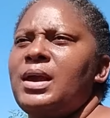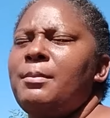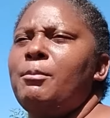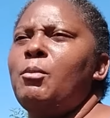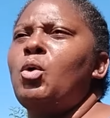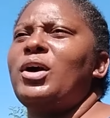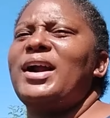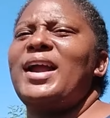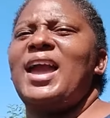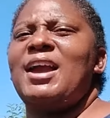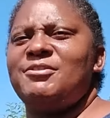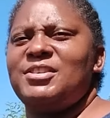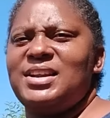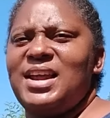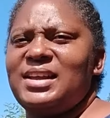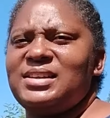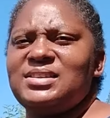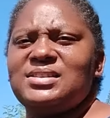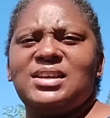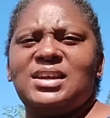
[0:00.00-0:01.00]
more
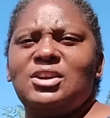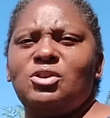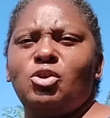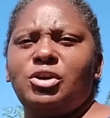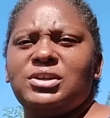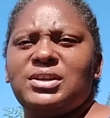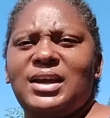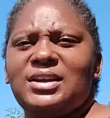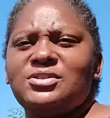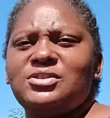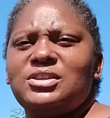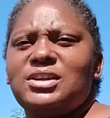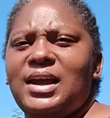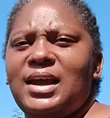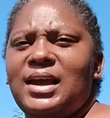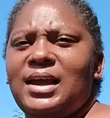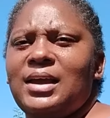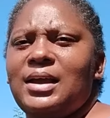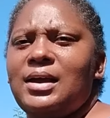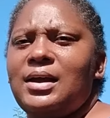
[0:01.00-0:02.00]
evident in our
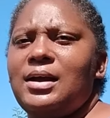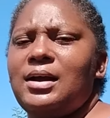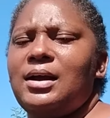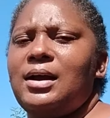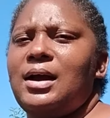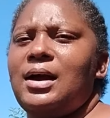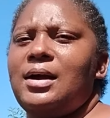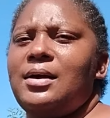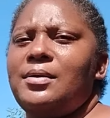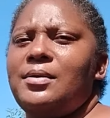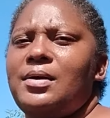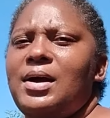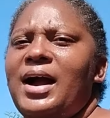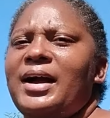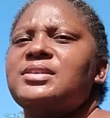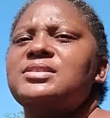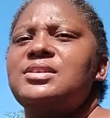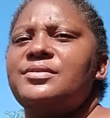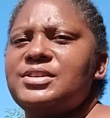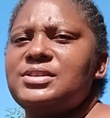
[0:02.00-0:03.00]
day-to-day
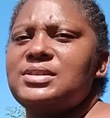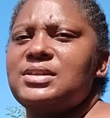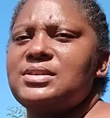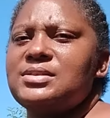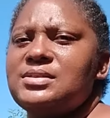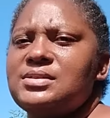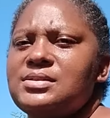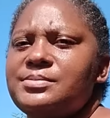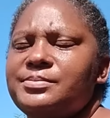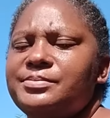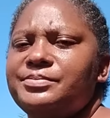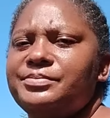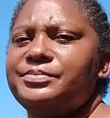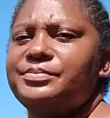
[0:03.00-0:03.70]
activities.